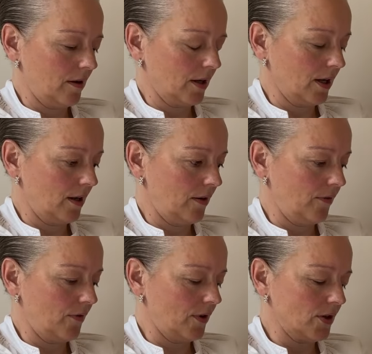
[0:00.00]
kind
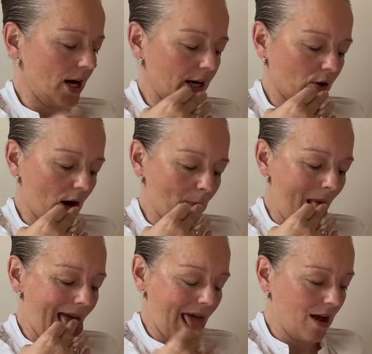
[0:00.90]
of diagram.
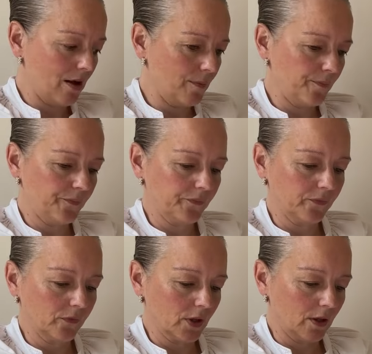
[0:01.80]

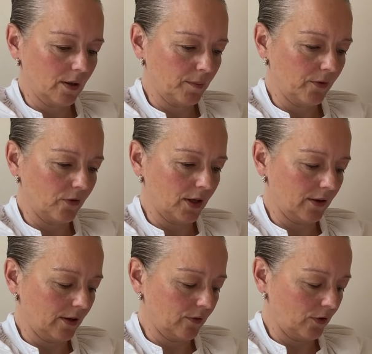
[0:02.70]
Let me find
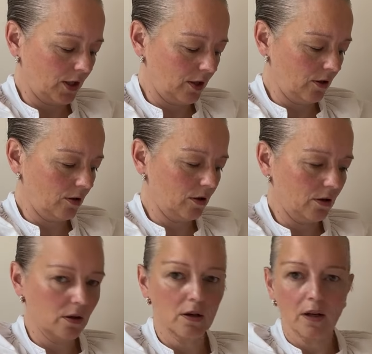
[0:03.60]
that for you
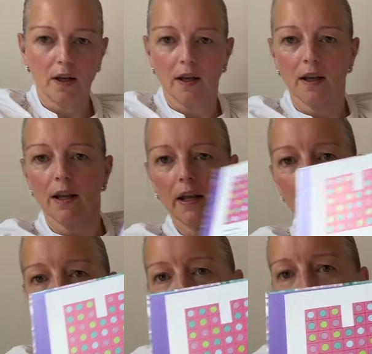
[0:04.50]

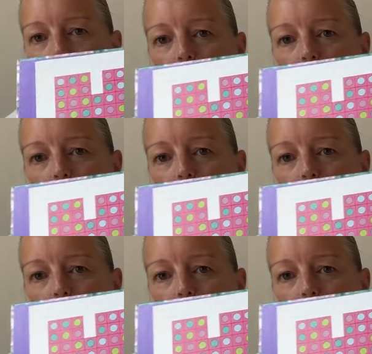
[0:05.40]
here